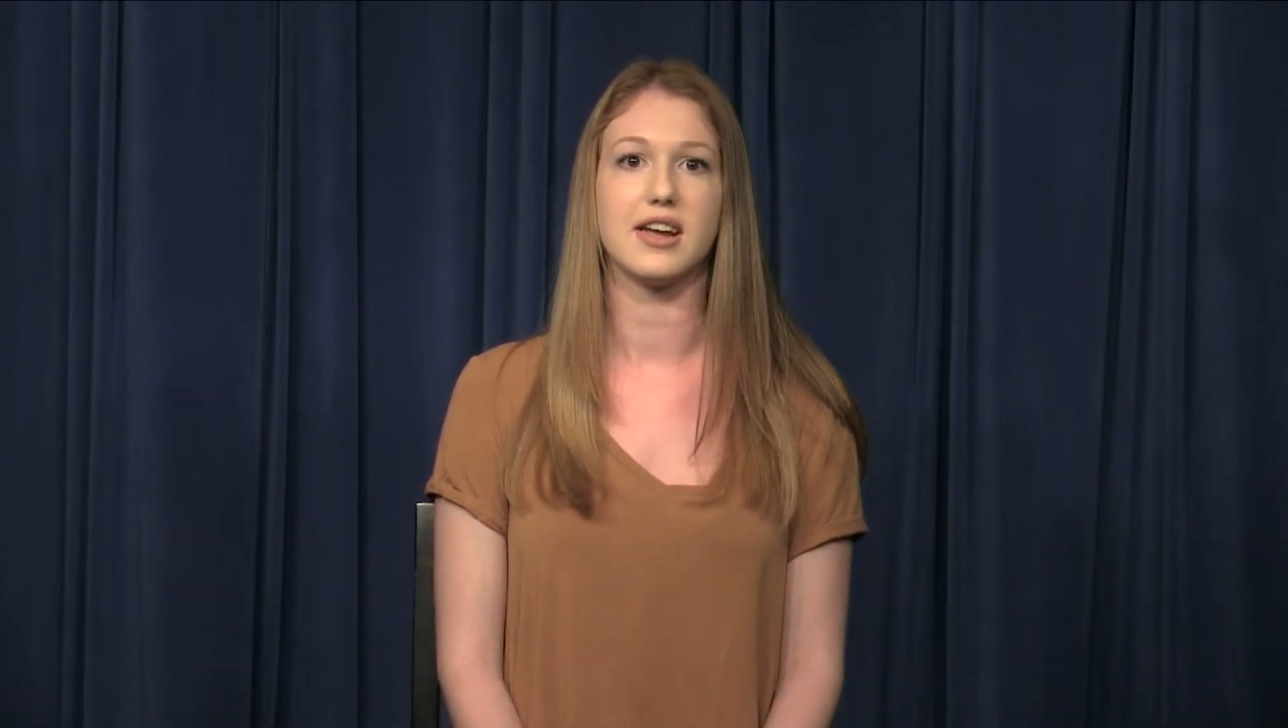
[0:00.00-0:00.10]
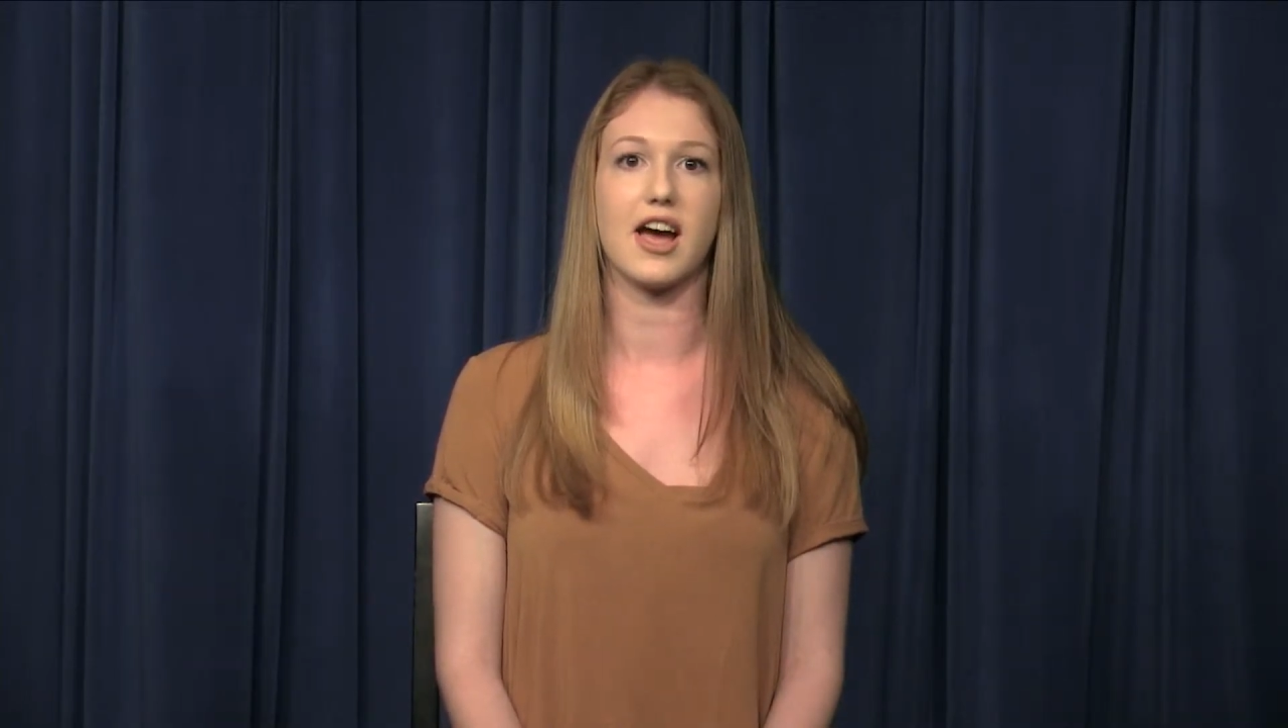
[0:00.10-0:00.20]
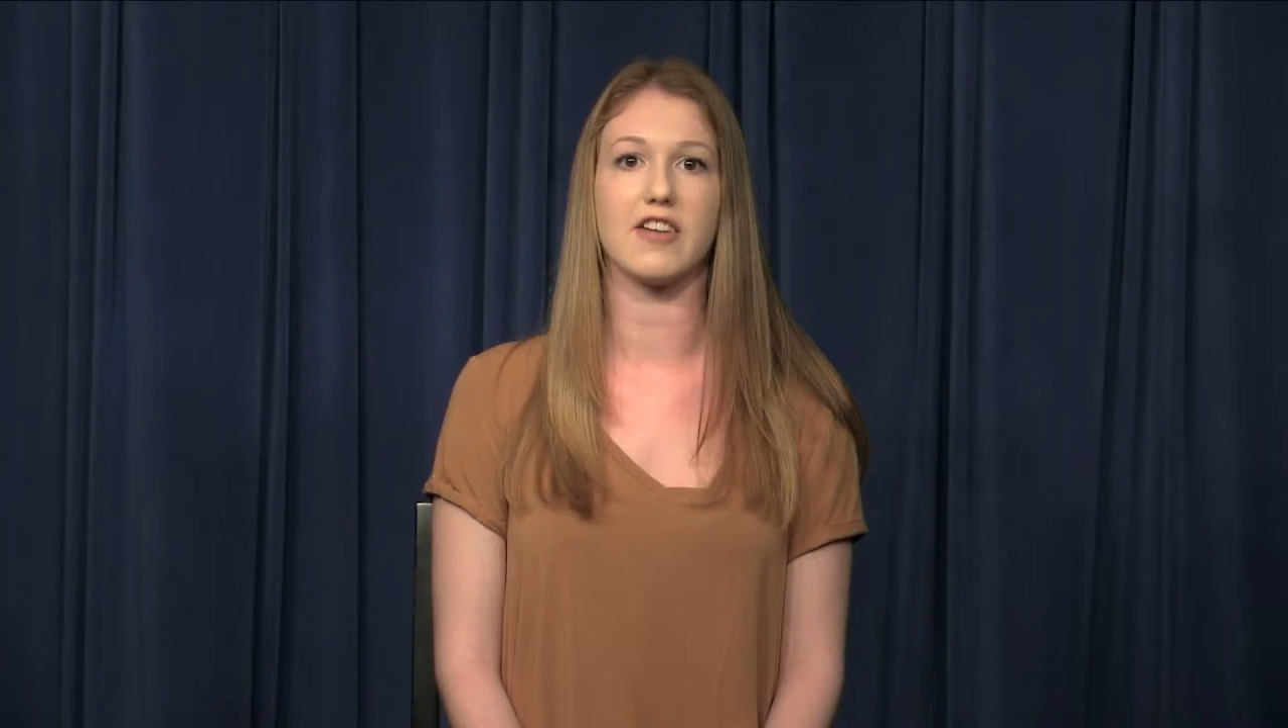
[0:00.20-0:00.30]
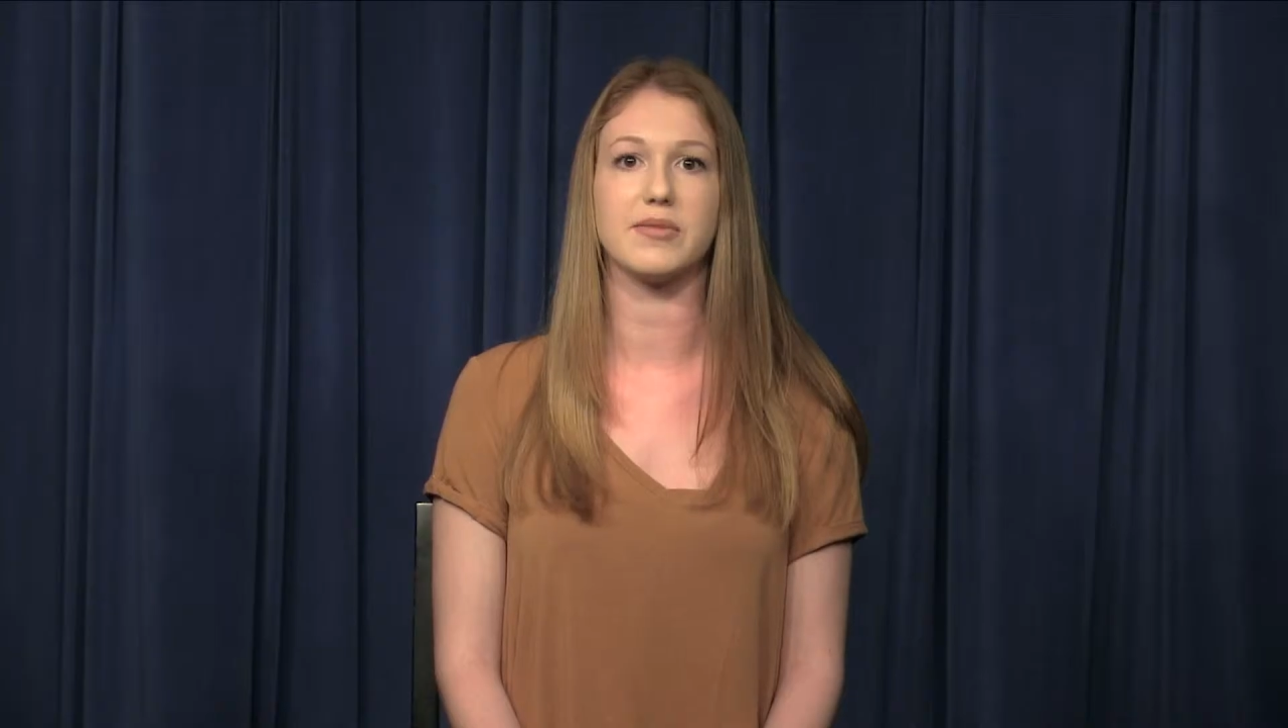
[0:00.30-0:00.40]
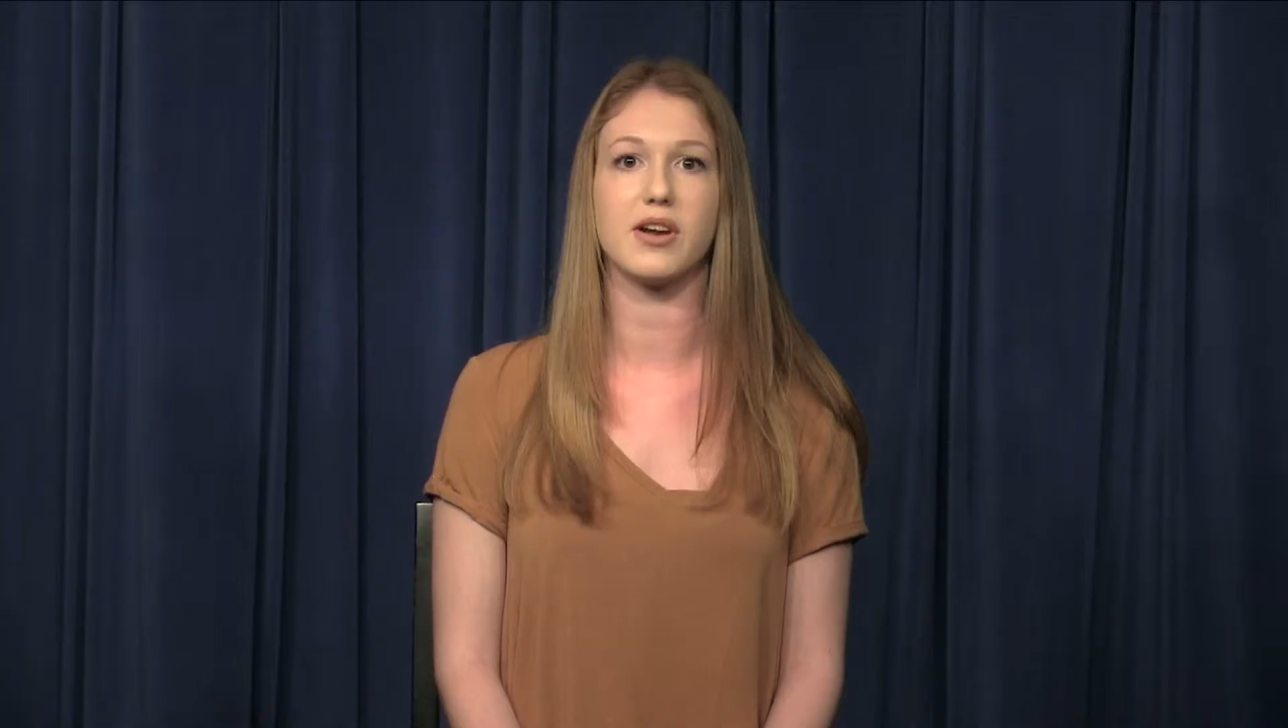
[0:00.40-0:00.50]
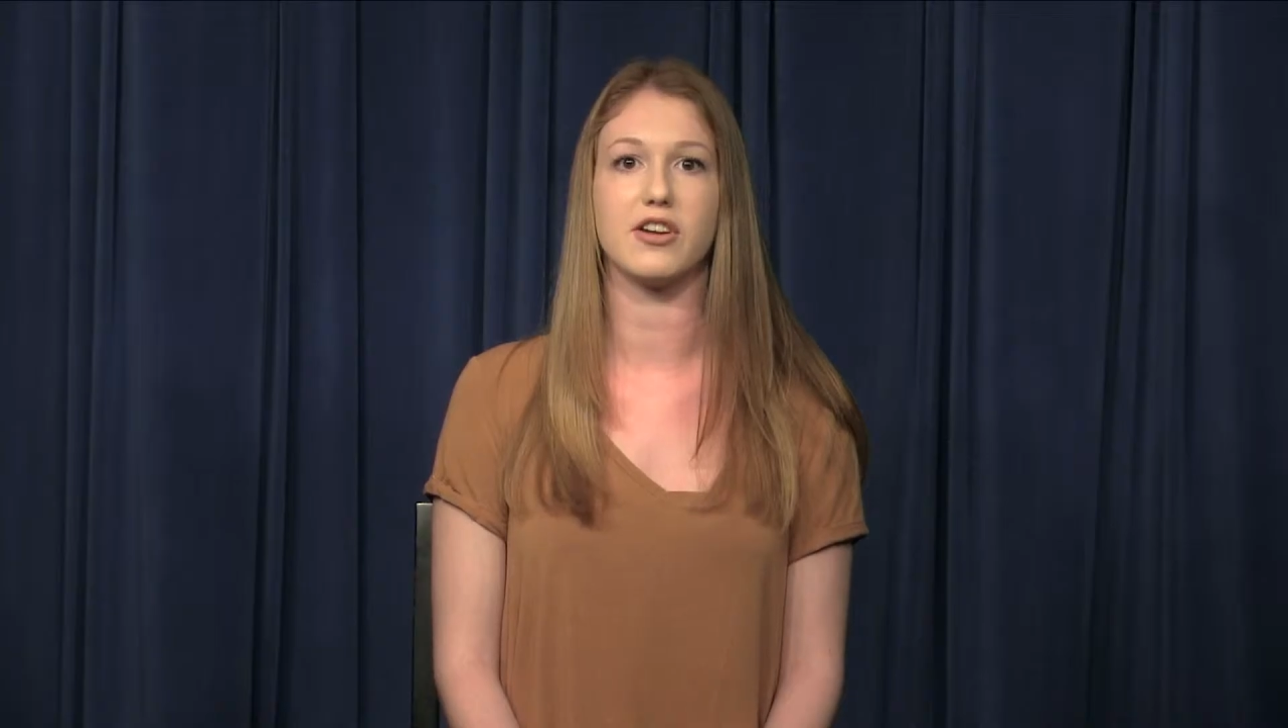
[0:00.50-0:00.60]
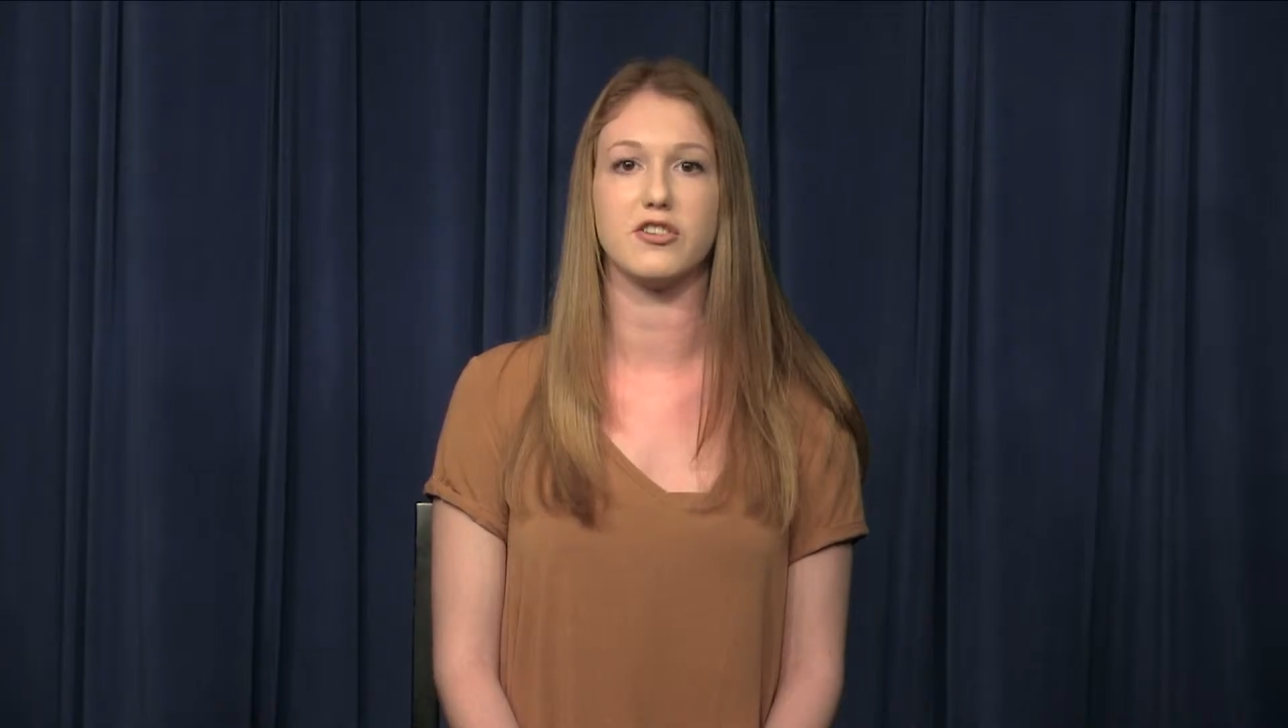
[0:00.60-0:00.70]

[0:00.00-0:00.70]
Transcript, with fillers: I've been on a